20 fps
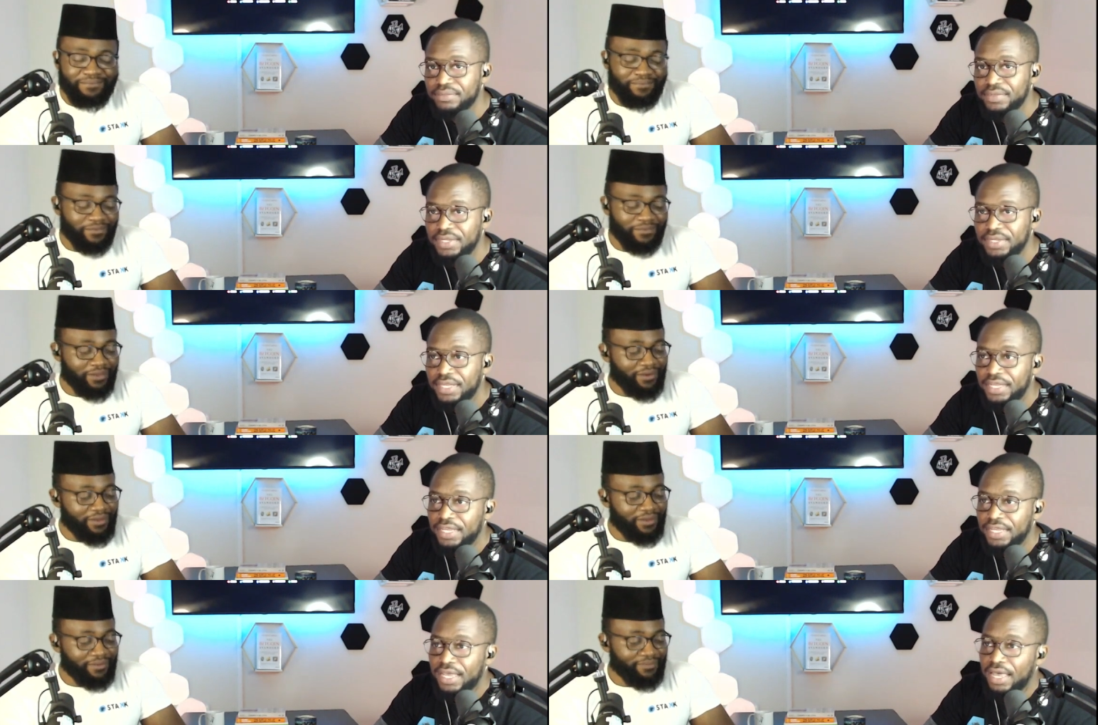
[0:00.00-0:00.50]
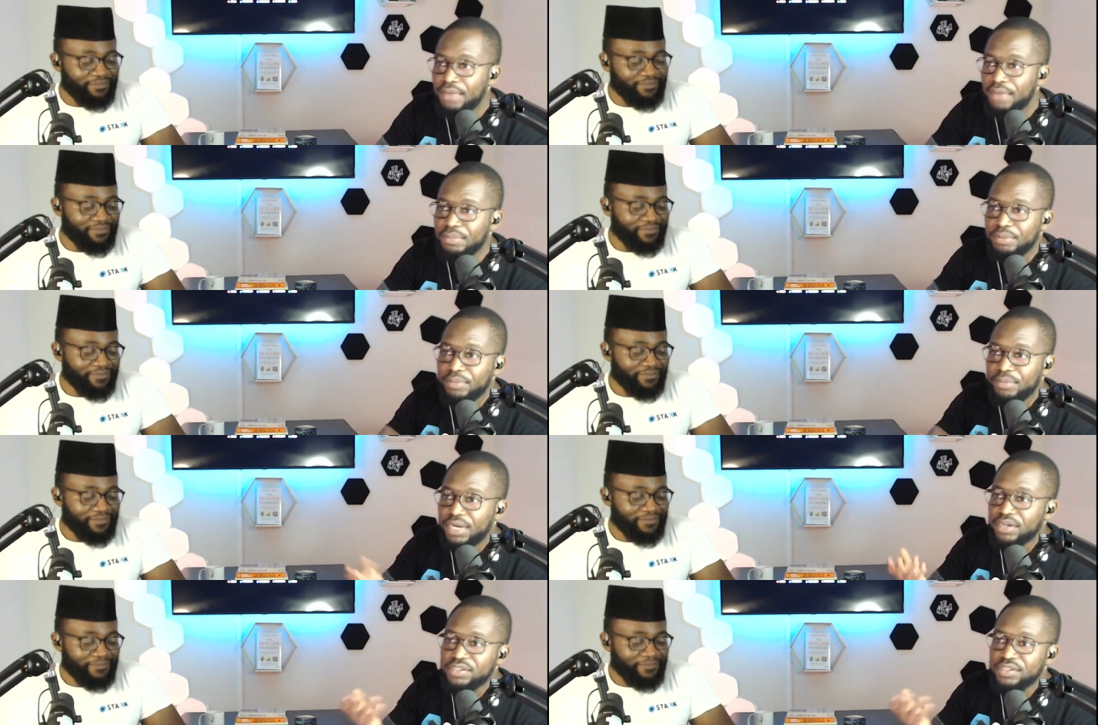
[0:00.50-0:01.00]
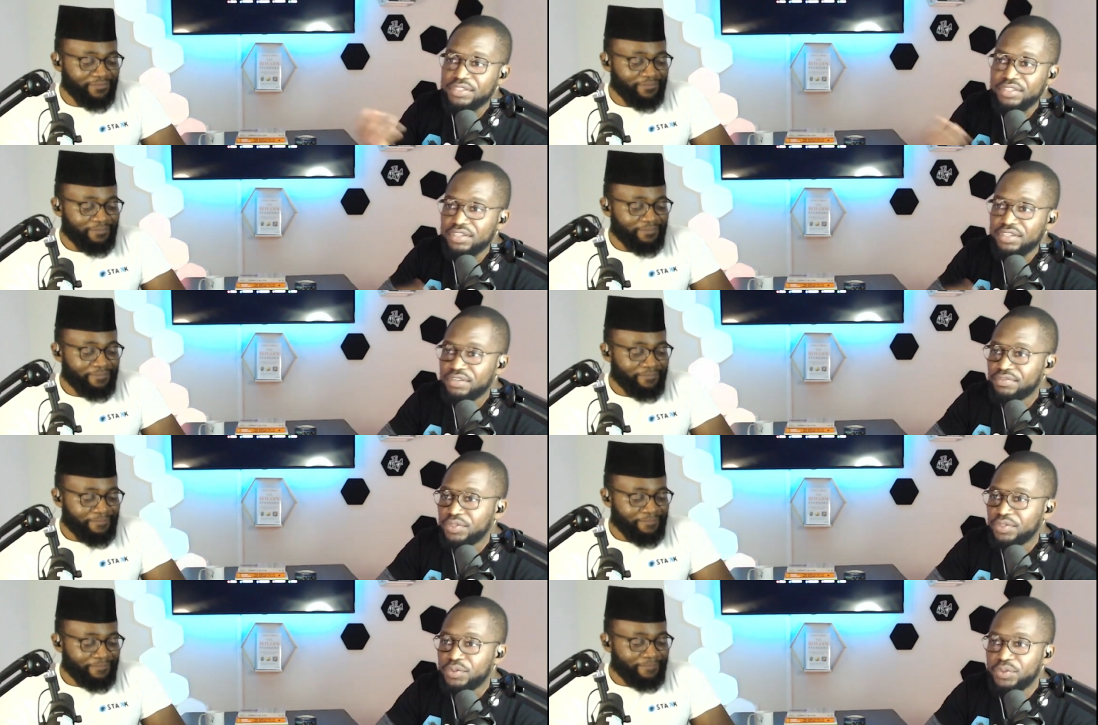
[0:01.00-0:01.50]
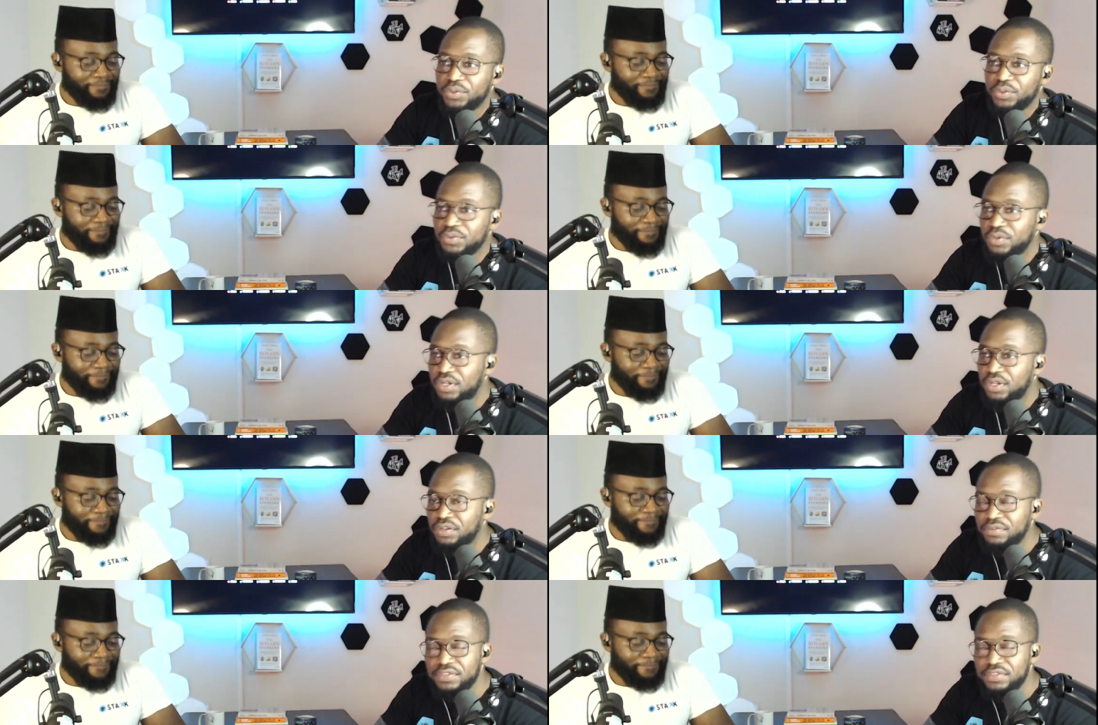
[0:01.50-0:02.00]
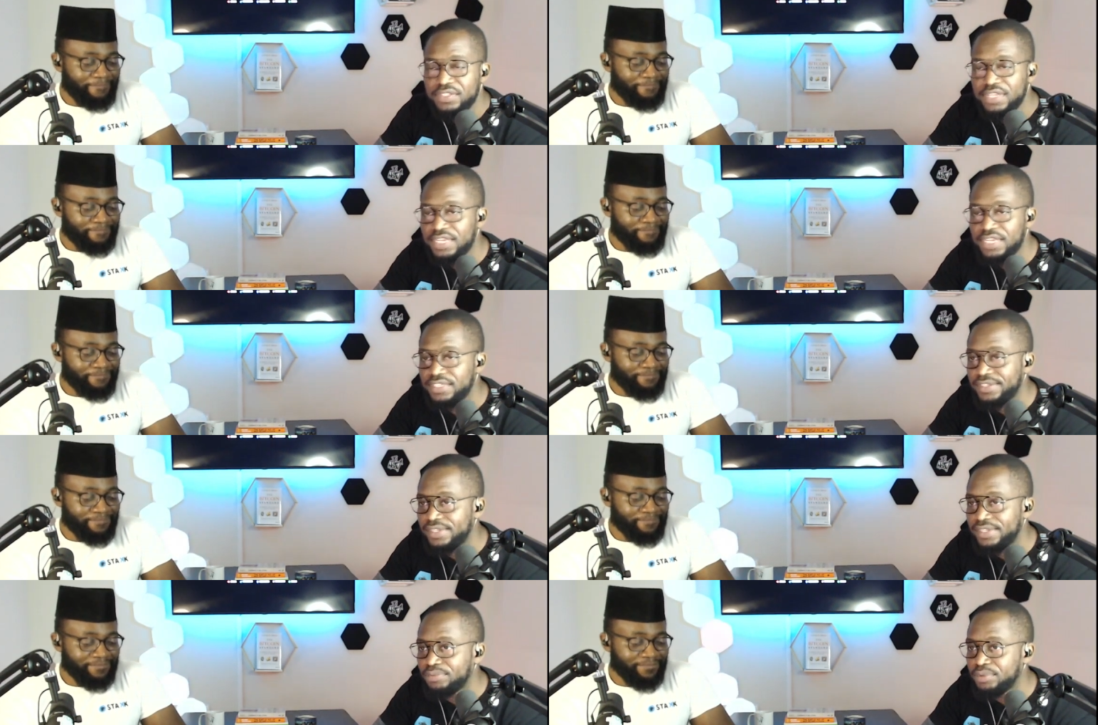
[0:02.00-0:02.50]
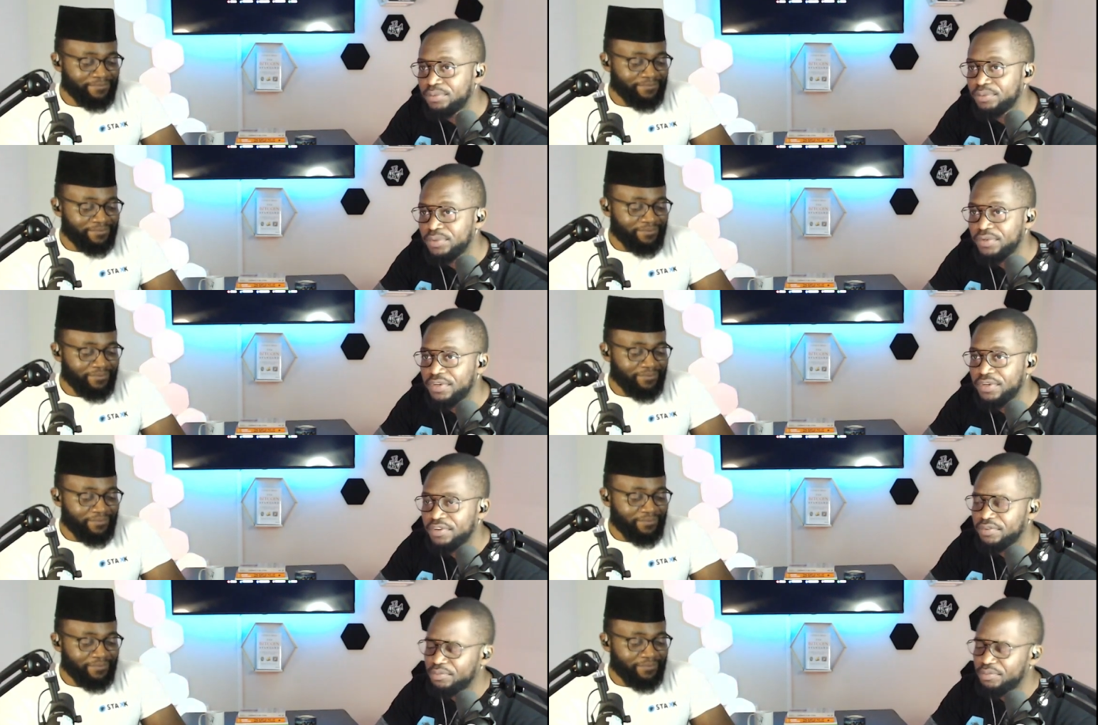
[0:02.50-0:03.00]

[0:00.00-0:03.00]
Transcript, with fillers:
Speaker 1: Yeah. I mean, Microsoft, Google, all of those guys laid people off,